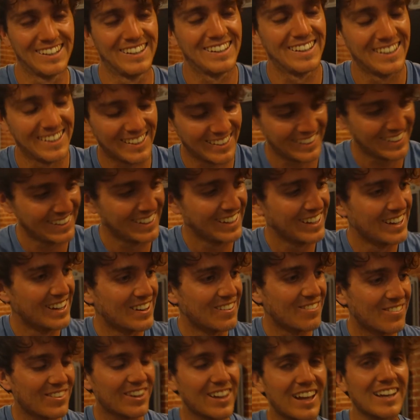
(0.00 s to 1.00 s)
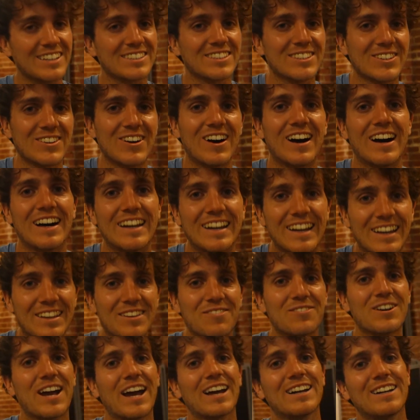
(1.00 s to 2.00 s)
but that's alright. And then
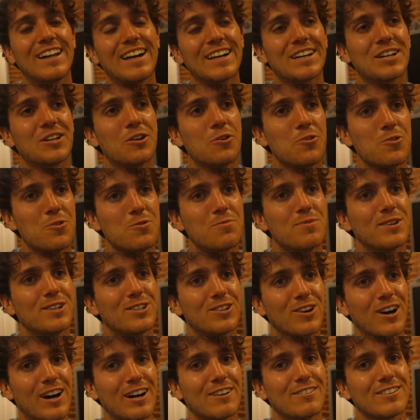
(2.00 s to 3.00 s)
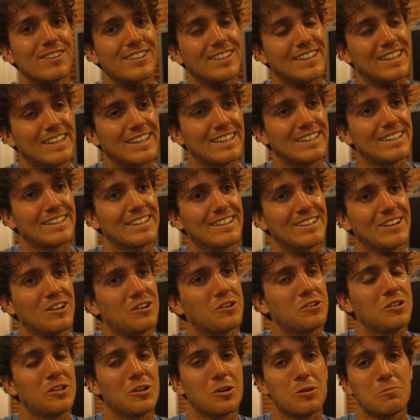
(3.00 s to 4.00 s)
we had like an Uber driver that
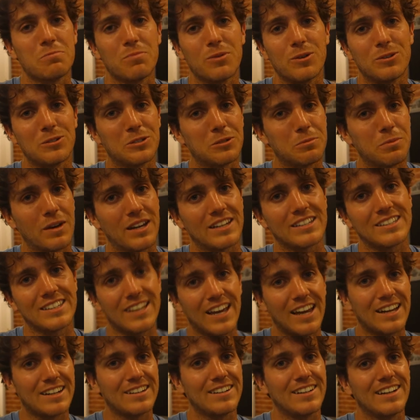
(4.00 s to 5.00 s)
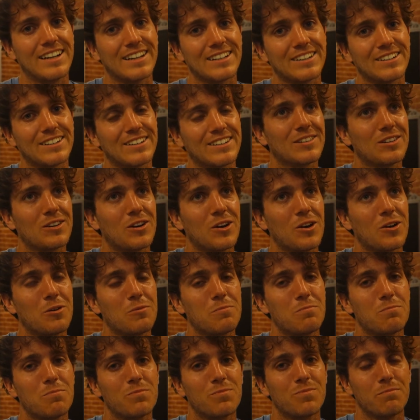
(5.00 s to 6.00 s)
all her boot space had like
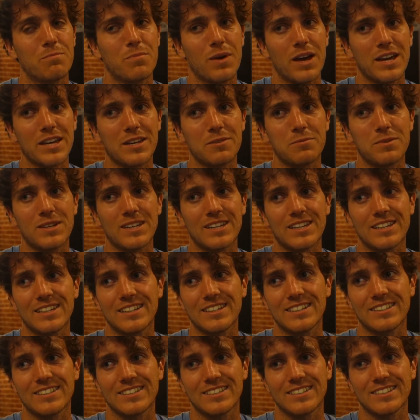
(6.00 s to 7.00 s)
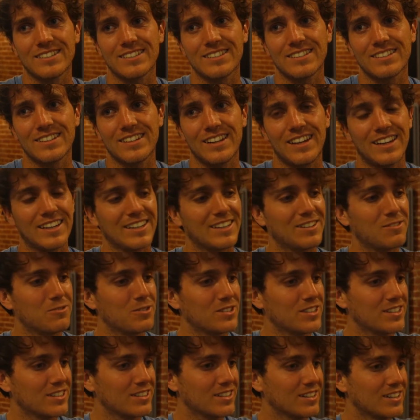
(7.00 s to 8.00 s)
her babies, like, like
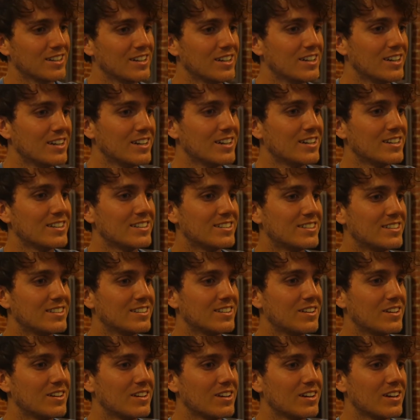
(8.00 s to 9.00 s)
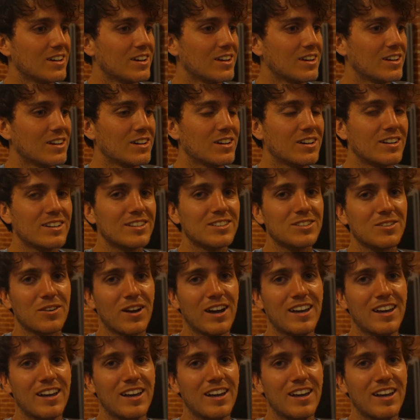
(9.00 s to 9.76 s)
what's stuff it? in it. So we had to have our big bags on